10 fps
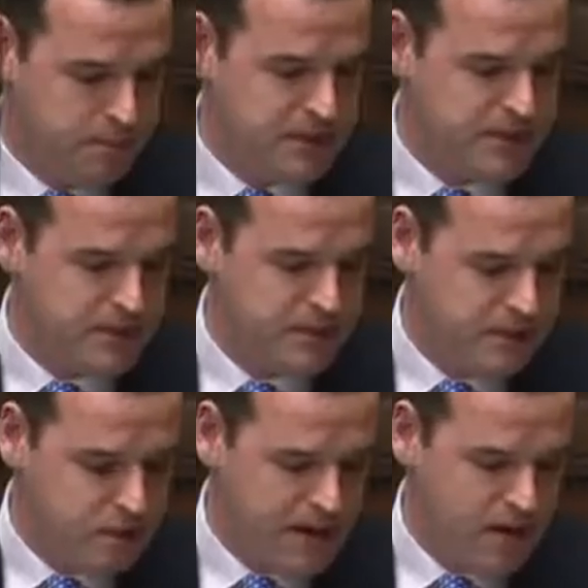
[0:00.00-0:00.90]
Mr Deputy
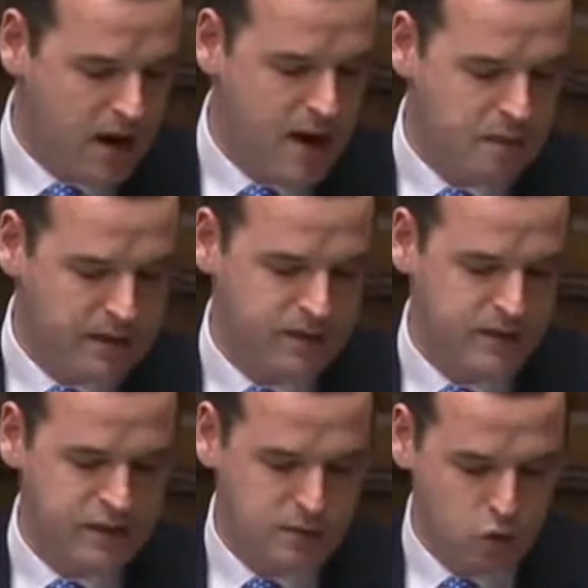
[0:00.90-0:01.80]
Speaker, I believe
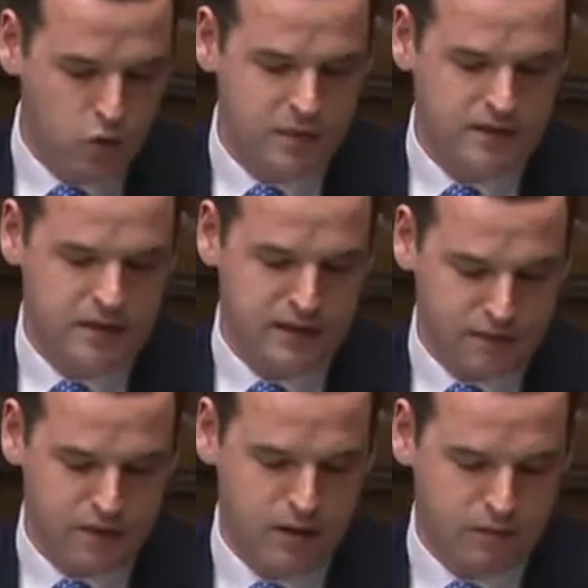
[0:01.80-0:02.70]
this small but
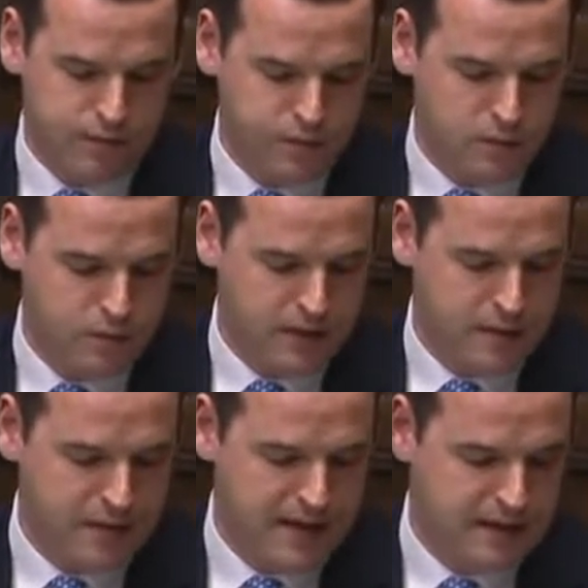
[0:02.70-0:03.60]
significant reform to our
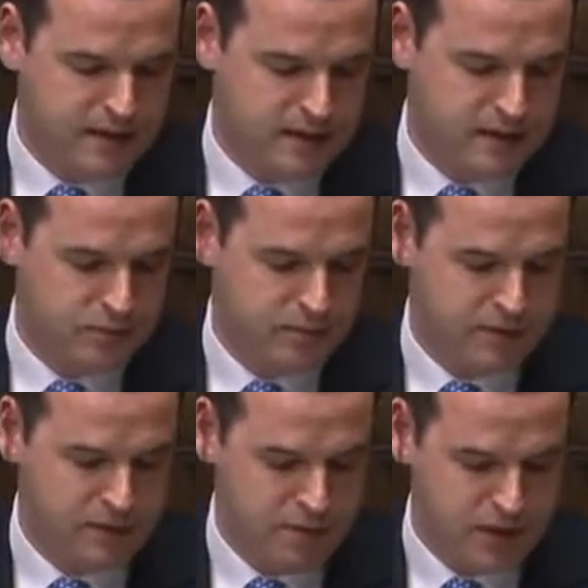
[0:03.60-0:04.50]
planning system would
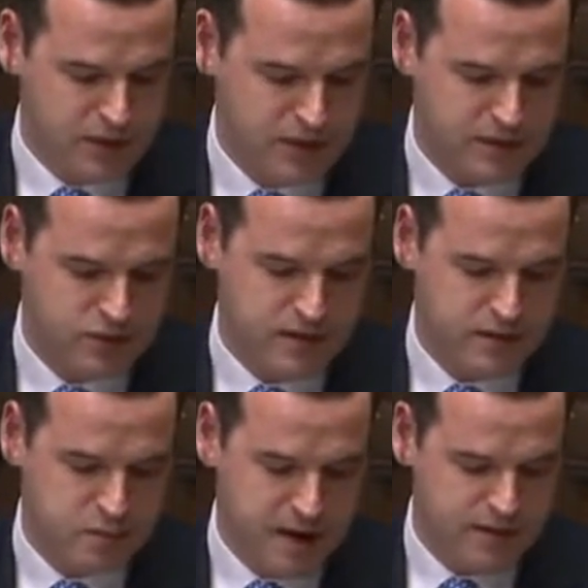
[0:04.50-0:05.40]
bring much-needed
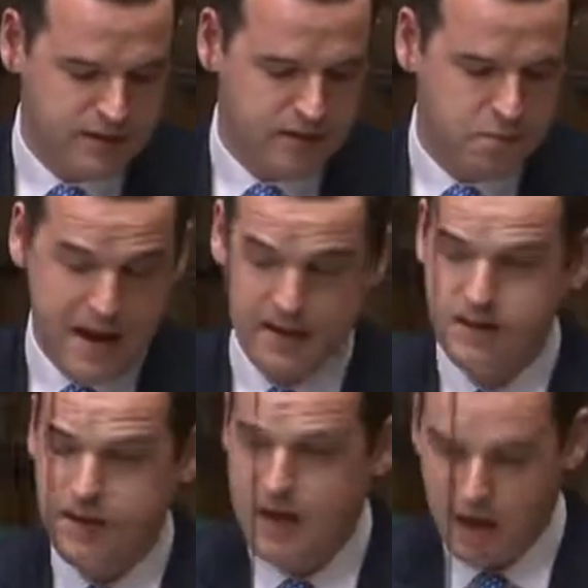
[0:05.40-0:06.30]
transparency back
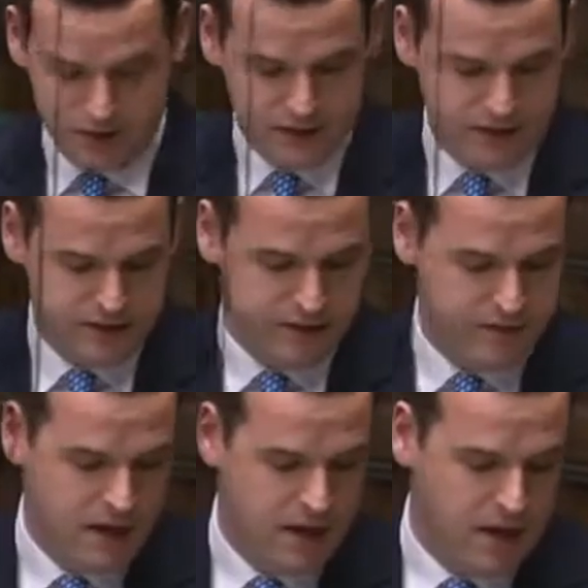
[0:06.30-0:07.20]
to the current system
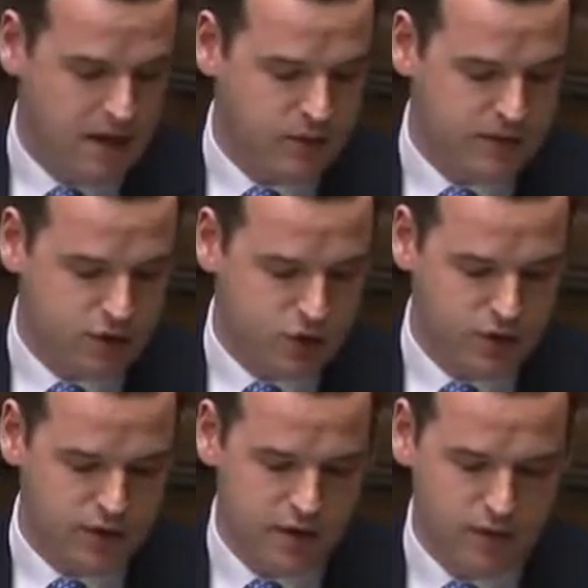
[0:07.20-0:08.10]
it would
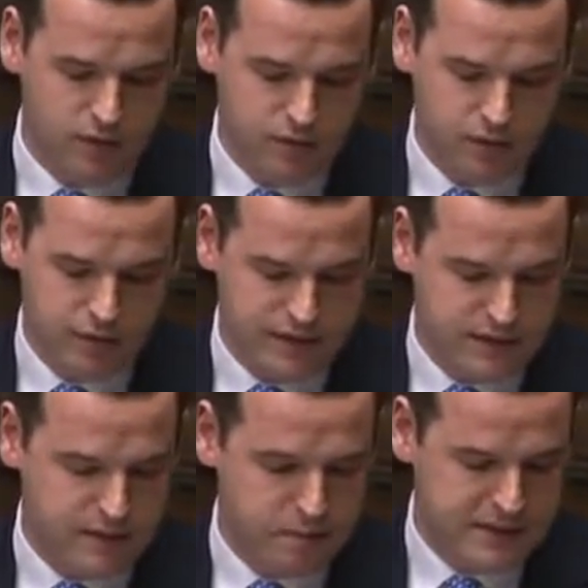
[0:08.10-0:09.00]
ensure that local authorities
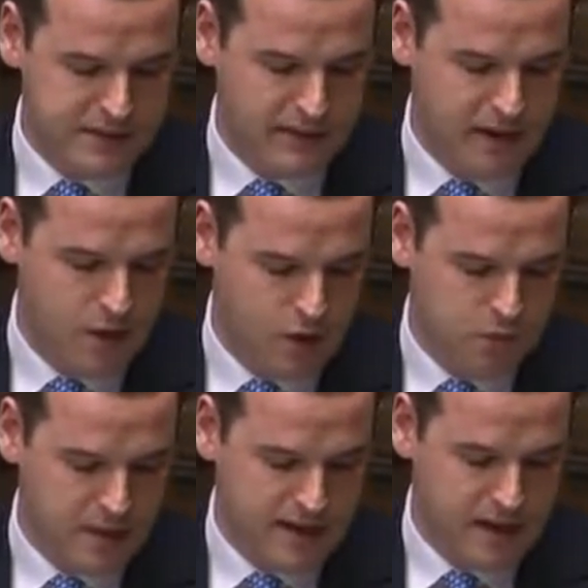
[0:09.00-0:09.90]
submitting their own
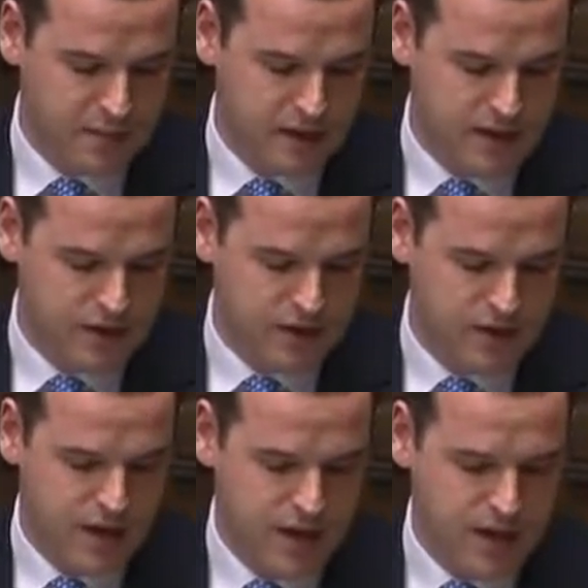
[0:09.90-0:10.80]
planning
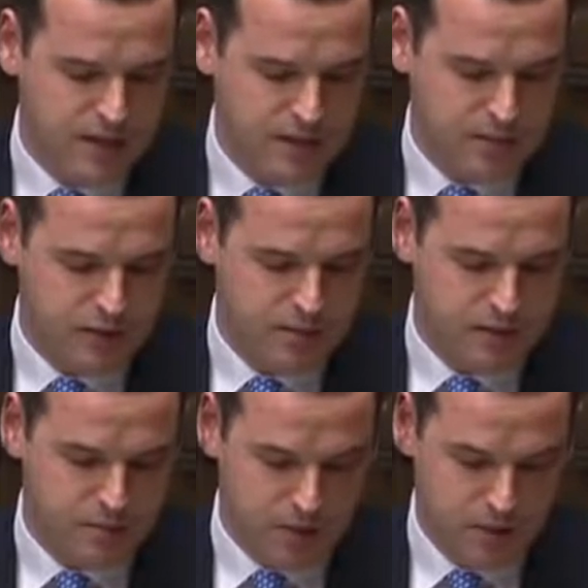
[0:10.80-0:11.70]
applications are subject
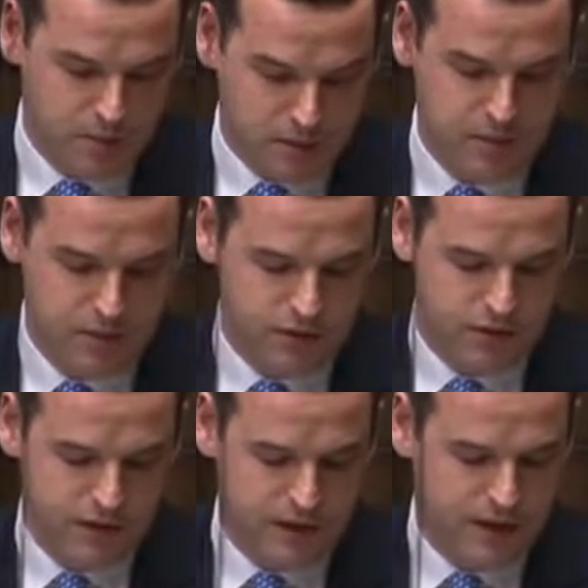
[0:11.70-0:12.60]
to pro proper
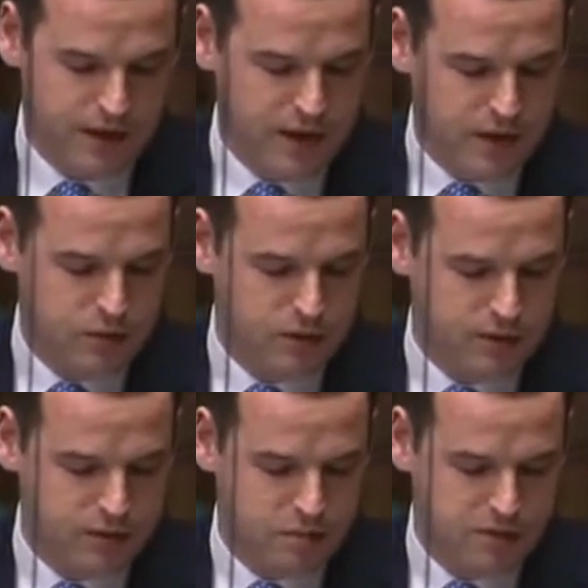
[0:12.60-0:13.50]
scrutiny and would
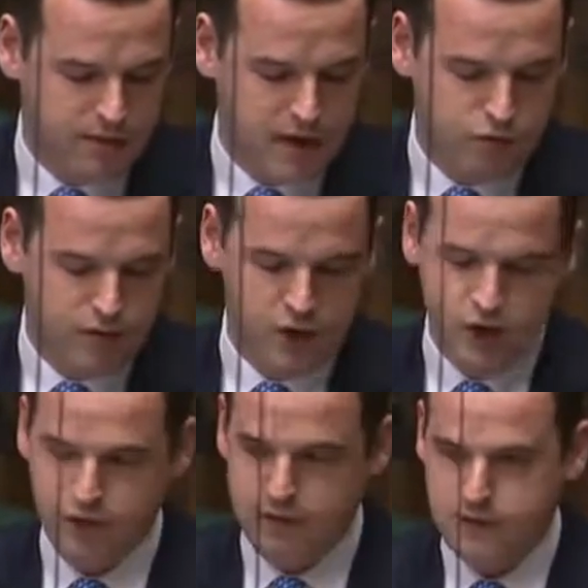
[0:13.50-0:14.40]
also provide
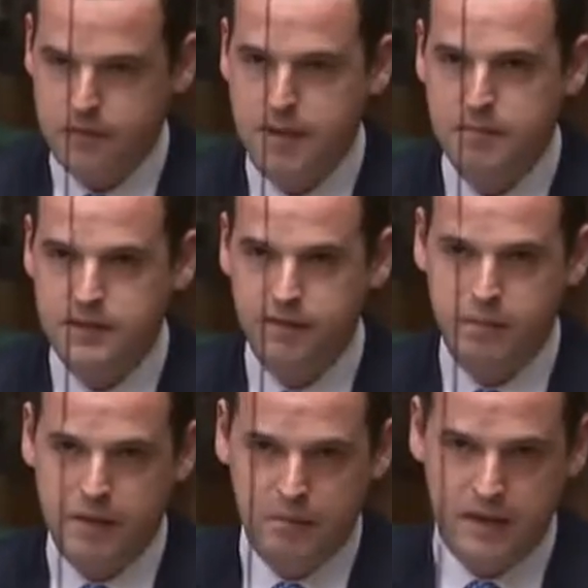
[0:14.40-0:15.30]
reassurance for members of the
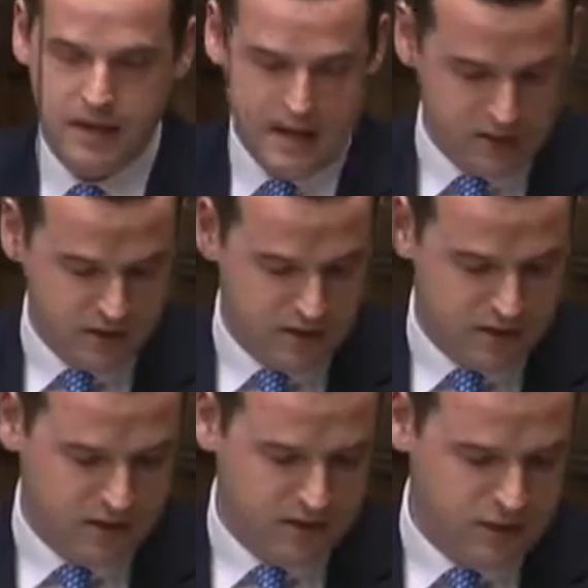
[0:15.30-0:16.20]
public and
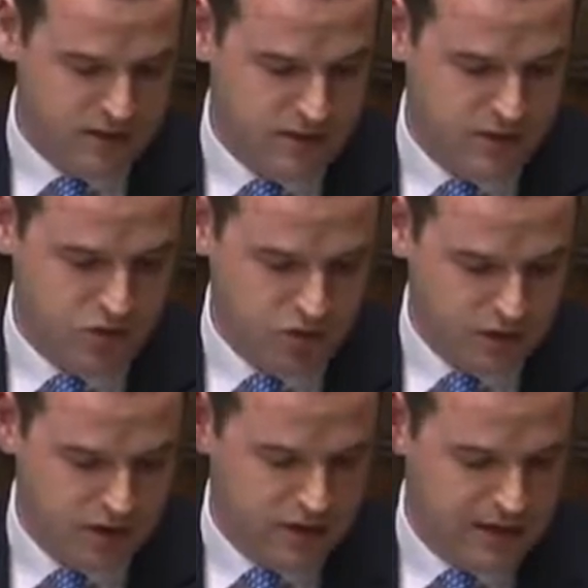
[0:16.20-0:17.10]
constituencies
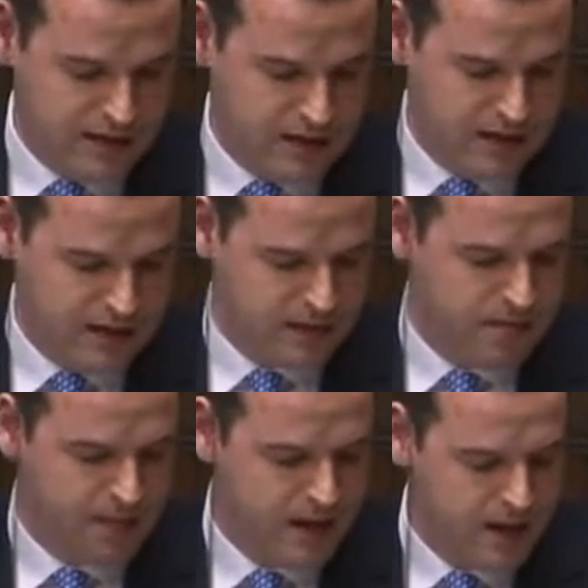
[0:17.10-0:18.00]
across the United Kingdom.